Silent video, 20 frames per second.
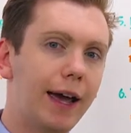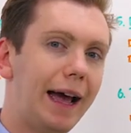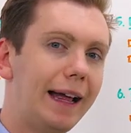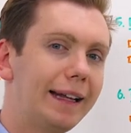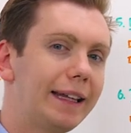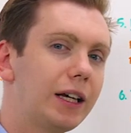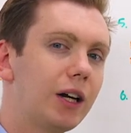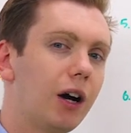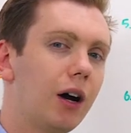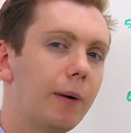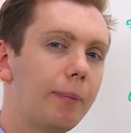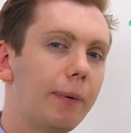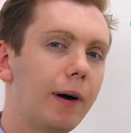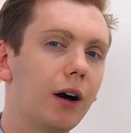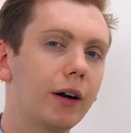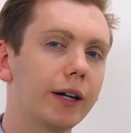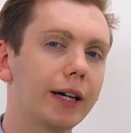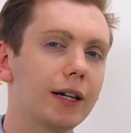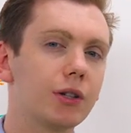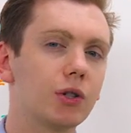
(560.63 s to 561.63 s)
Any car
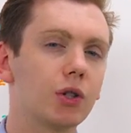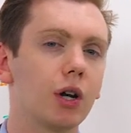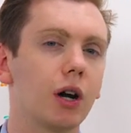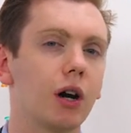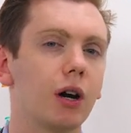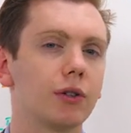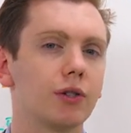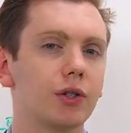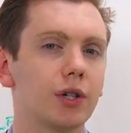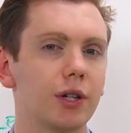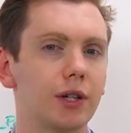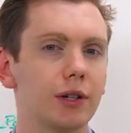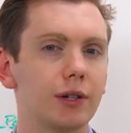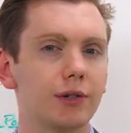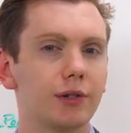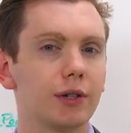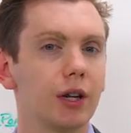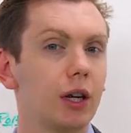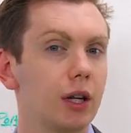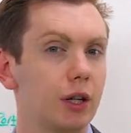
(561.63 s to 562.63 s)
parking
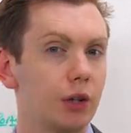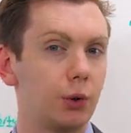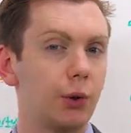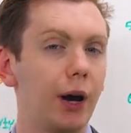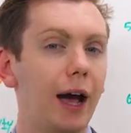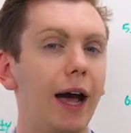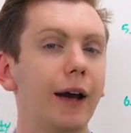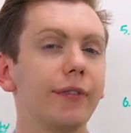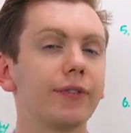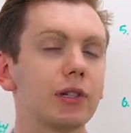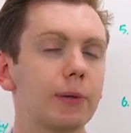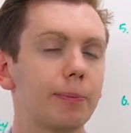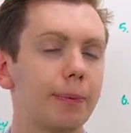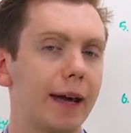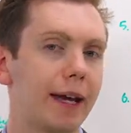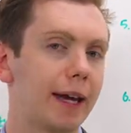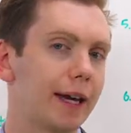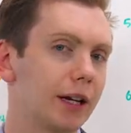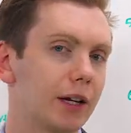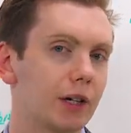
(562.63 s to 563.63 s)
charges you have to
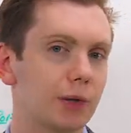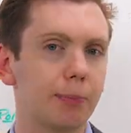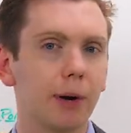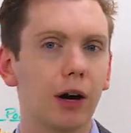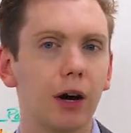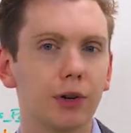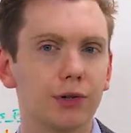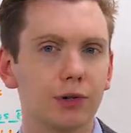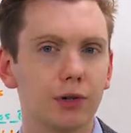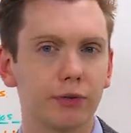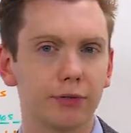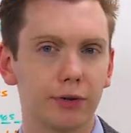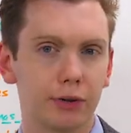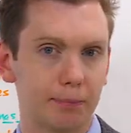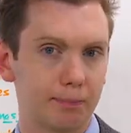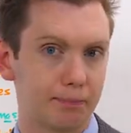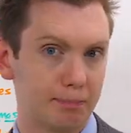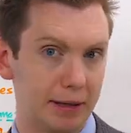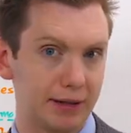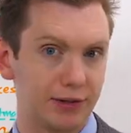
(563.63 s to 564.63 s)
pay as part of a
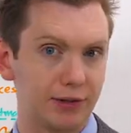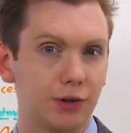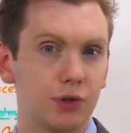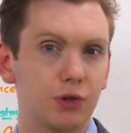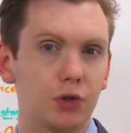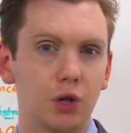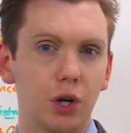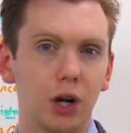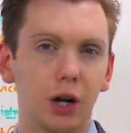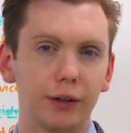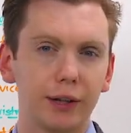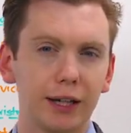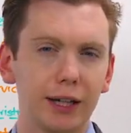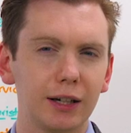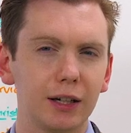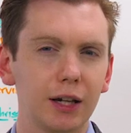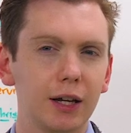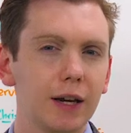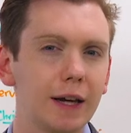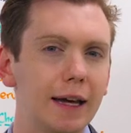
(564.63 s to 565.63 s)
business
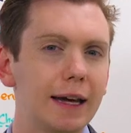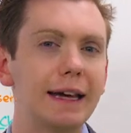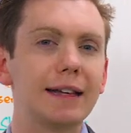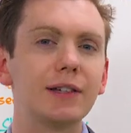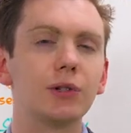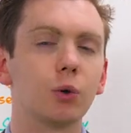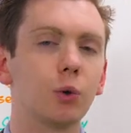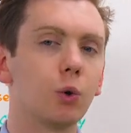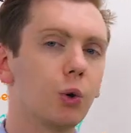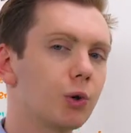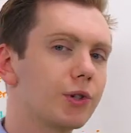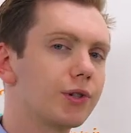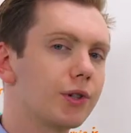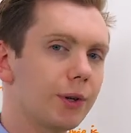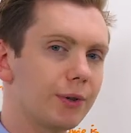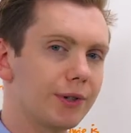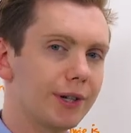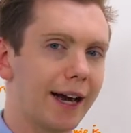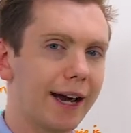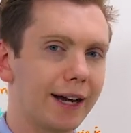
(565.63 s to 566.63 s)
journey is
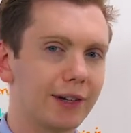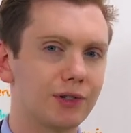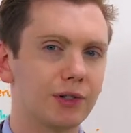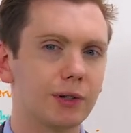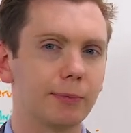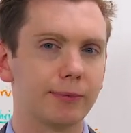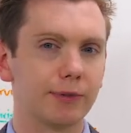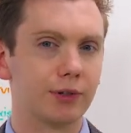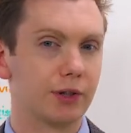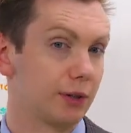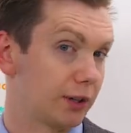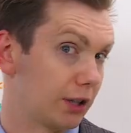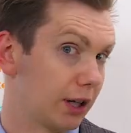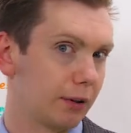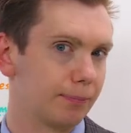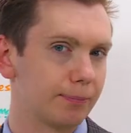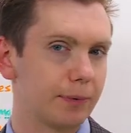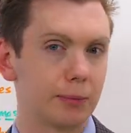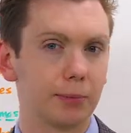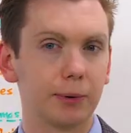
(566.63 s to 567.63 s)
also tax
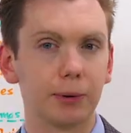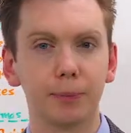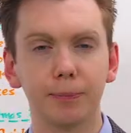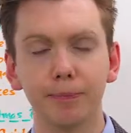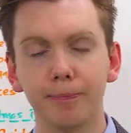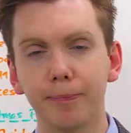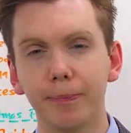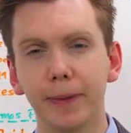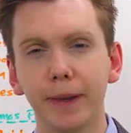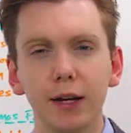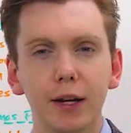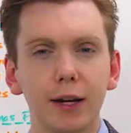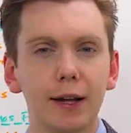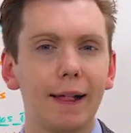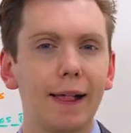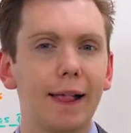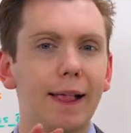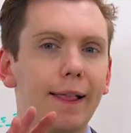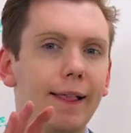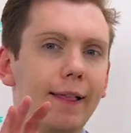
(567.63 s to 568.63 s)
deductible.
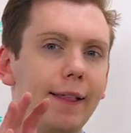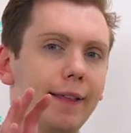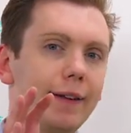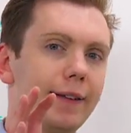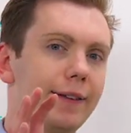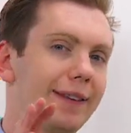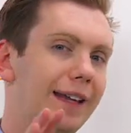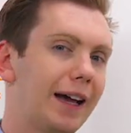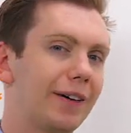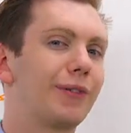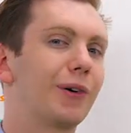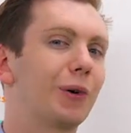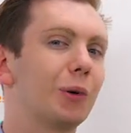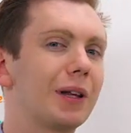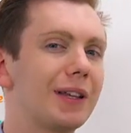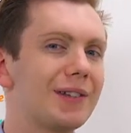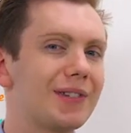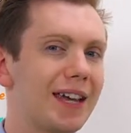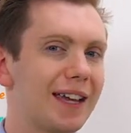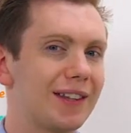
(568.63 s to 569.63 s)
Now, for
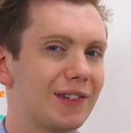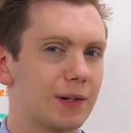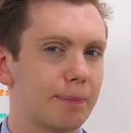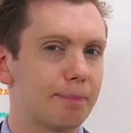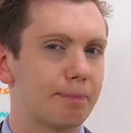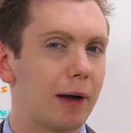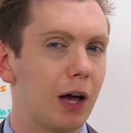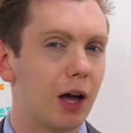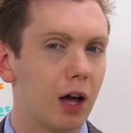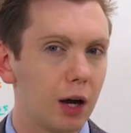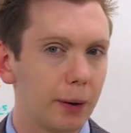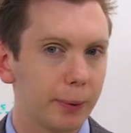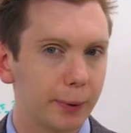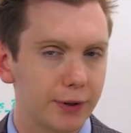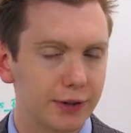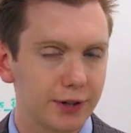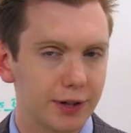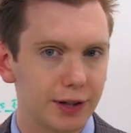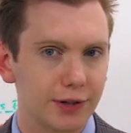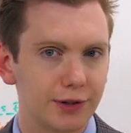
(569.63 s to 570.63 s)
all intents and
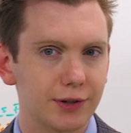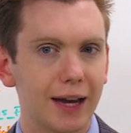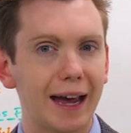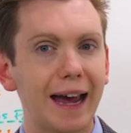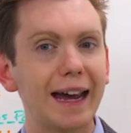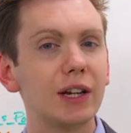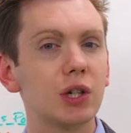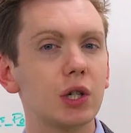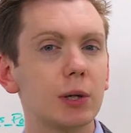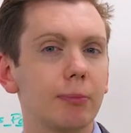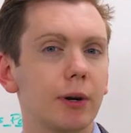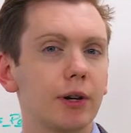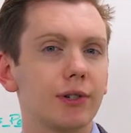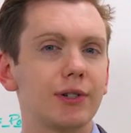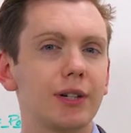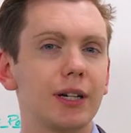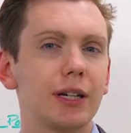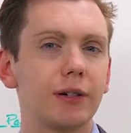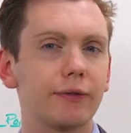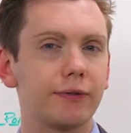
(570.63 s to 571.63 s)
purposes,
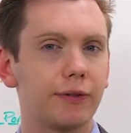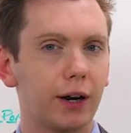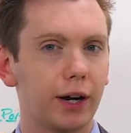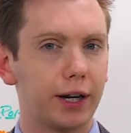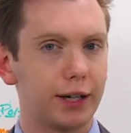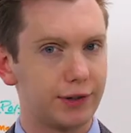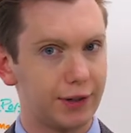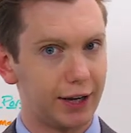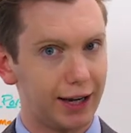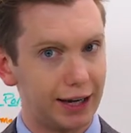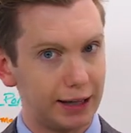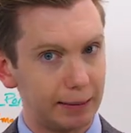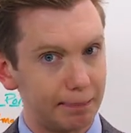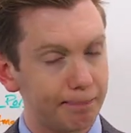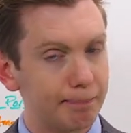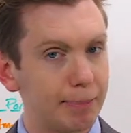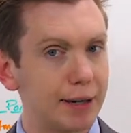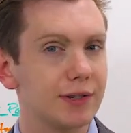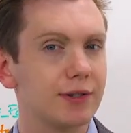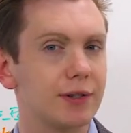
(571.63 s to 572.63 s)
HMRC defines a
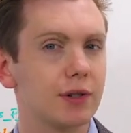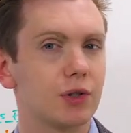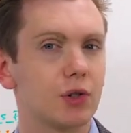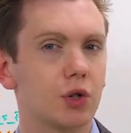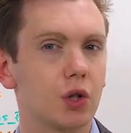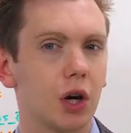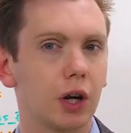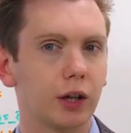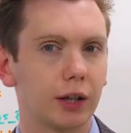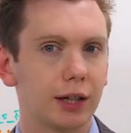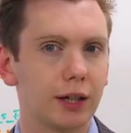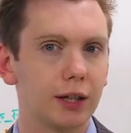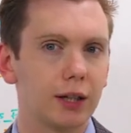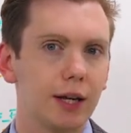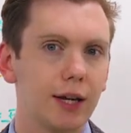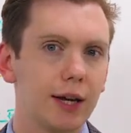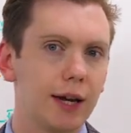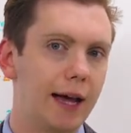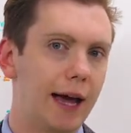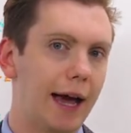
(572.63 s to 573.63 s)
business journey
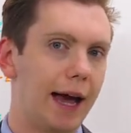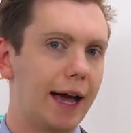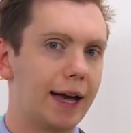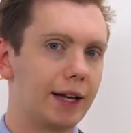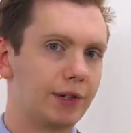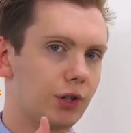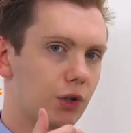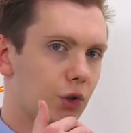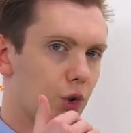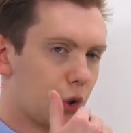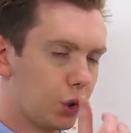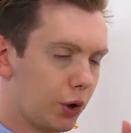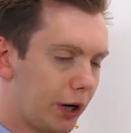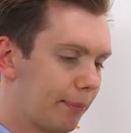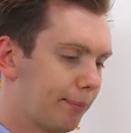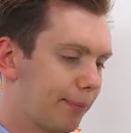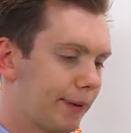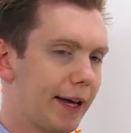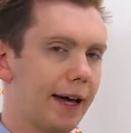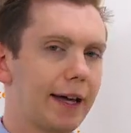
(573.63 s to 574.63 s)
as a
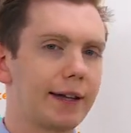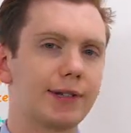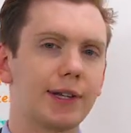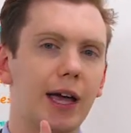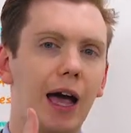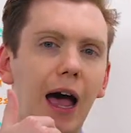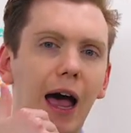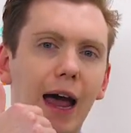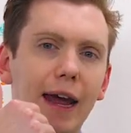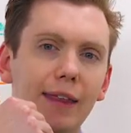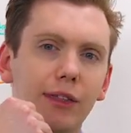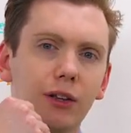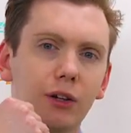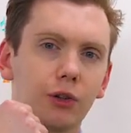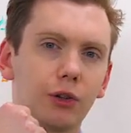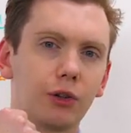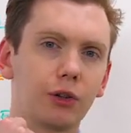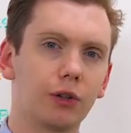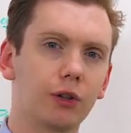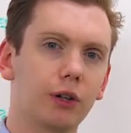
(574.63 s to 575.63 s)
trip that's
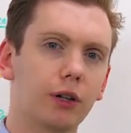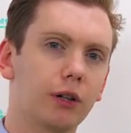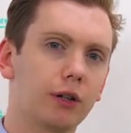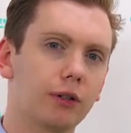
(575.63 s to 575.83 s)
either